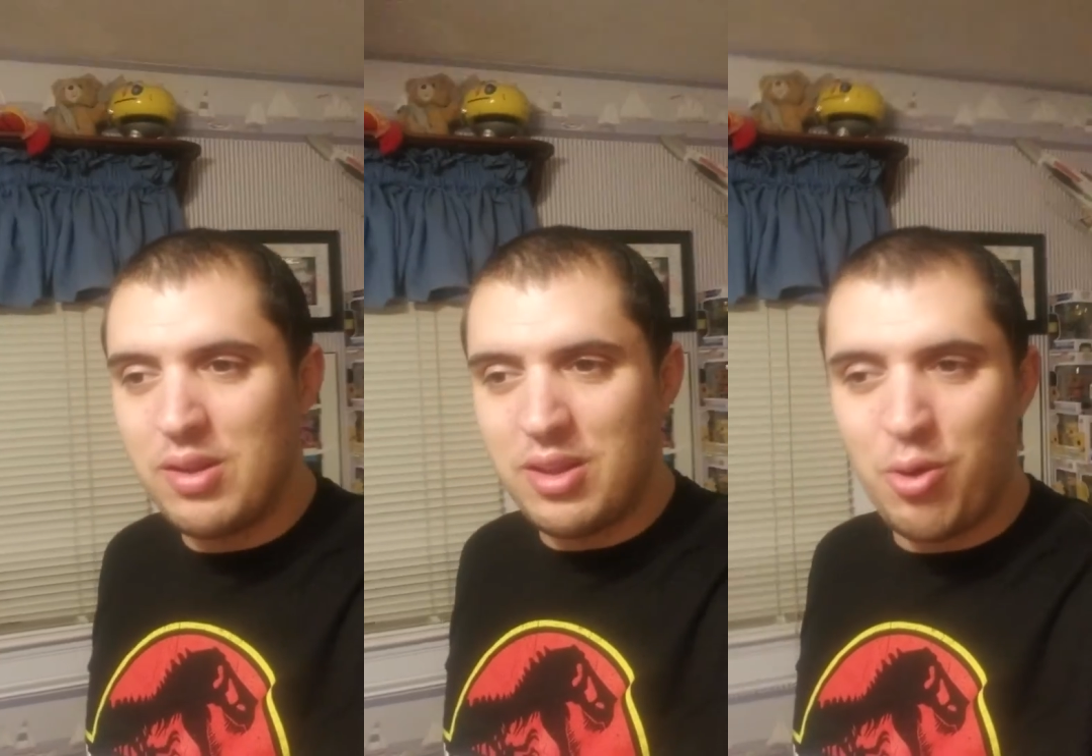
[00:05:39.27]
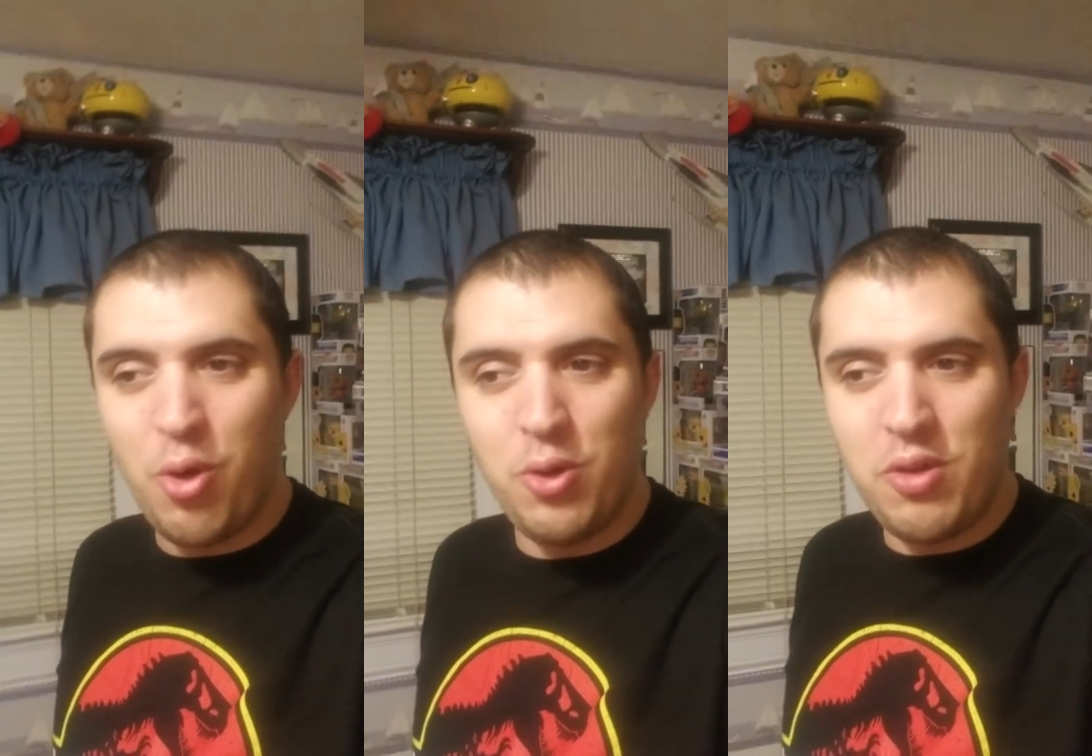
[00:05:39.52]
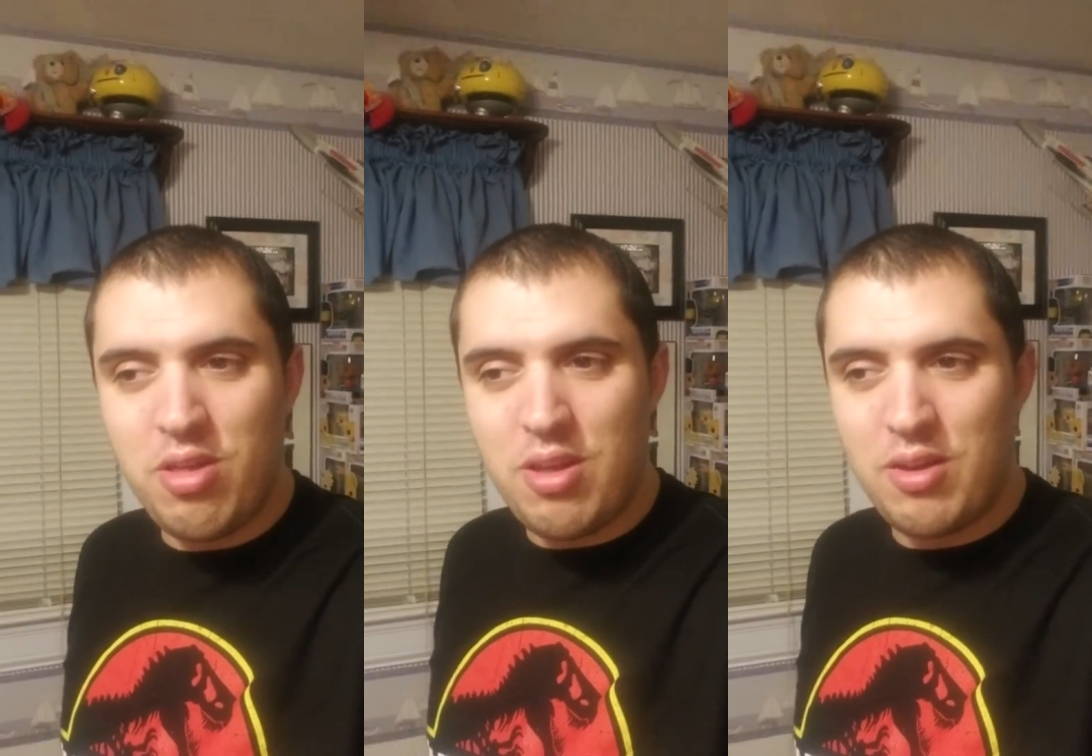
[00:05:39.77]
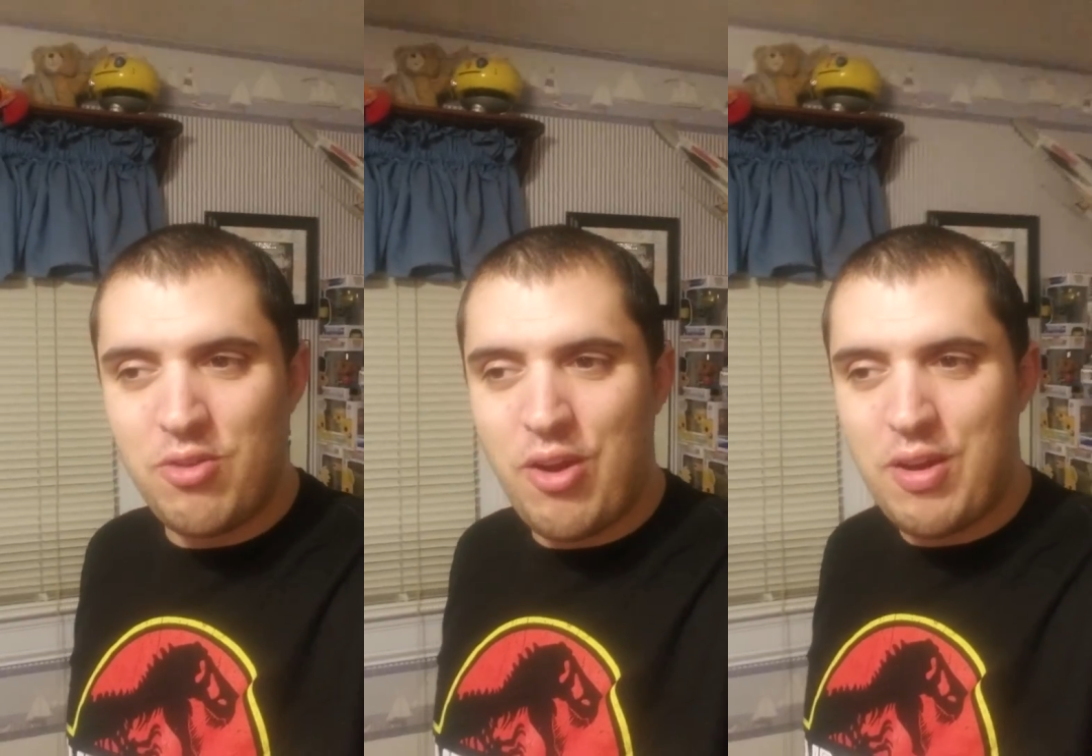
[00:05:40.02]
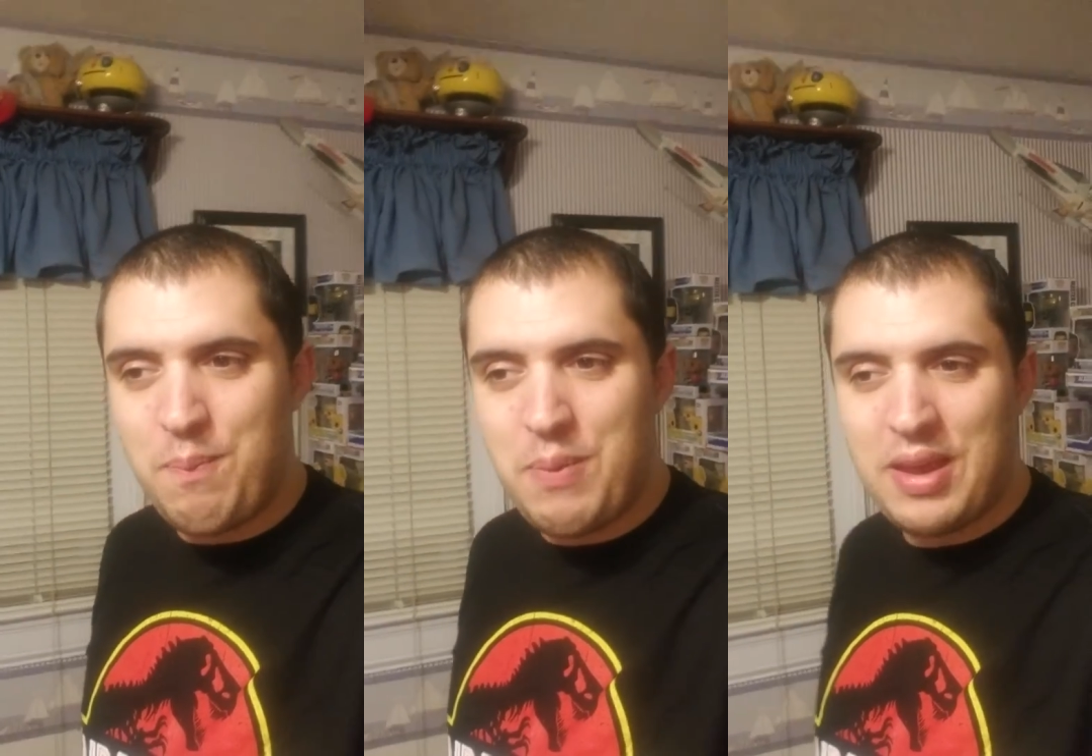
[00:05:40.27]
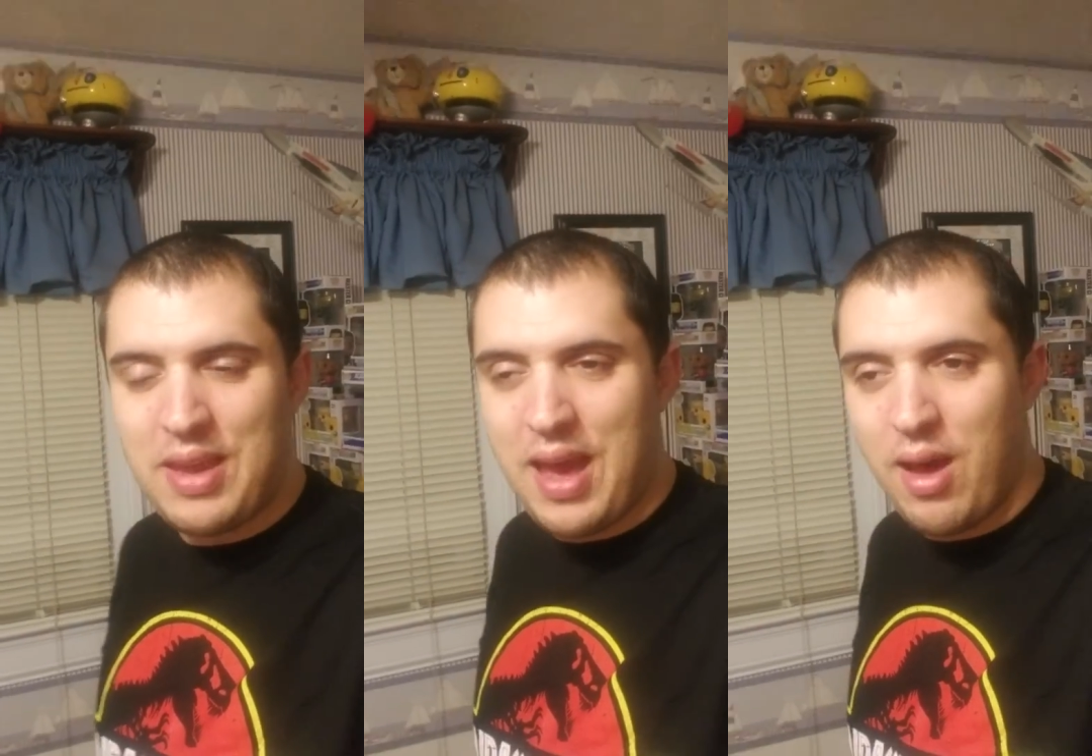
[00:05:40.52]
the goal is to try to
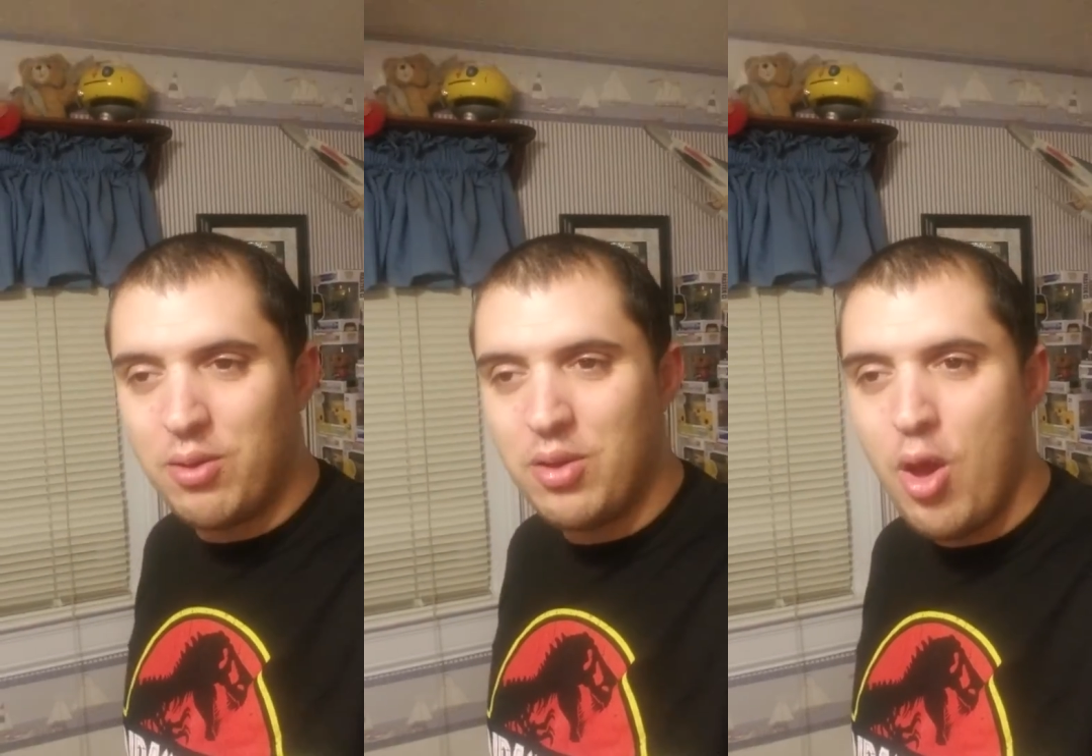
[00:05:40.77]
pick out